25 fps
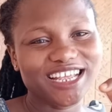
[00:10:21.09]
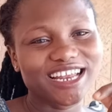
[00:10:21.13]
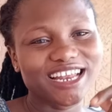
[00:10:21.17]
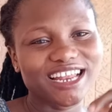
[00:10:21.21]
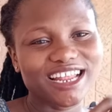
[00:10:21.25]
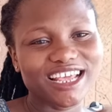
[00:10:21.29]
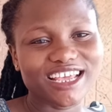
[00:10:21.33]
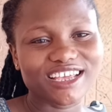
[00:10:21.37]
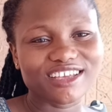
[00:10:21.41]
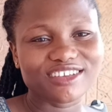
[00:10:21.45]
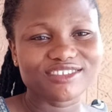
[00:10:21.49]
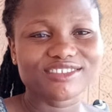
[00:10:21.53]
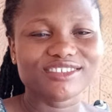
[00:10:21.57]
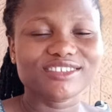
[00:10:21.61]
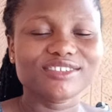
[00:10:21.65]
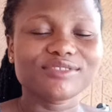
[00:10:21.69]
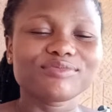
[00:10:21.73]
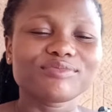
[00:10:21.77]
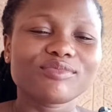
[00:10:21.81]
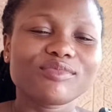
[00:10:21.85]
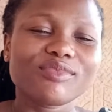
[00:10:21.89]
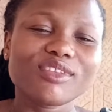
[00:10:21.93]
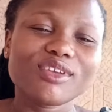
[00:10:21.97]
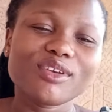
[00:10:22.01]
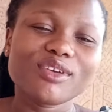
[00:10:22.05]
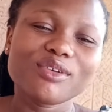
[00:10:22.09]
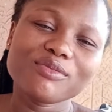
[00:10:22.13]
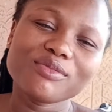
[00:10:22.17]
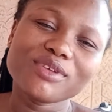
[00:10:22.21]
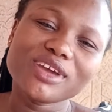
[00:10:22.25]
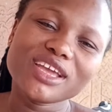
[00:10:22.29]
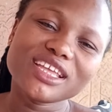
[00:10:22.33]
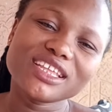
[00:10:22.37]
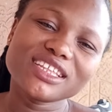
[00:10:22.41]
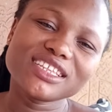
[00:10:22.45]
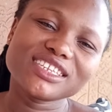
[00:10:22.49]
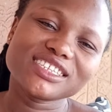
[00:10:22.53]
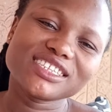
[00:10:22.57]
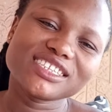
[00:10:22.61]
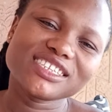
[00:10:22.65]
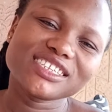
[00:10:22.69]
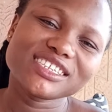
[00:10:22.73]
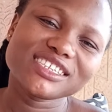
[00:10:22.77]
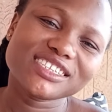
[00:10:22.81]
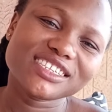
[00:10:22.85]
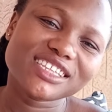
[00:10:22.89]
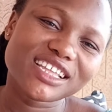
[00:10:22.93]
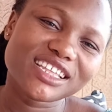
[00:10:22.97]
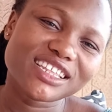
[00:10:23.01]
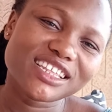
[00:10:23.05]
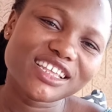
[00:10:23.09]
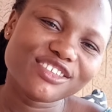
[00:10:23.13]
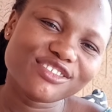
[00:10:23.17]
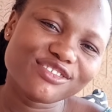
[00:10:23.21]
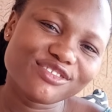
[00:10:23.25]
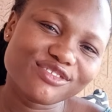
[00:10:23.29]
Like, when the thing started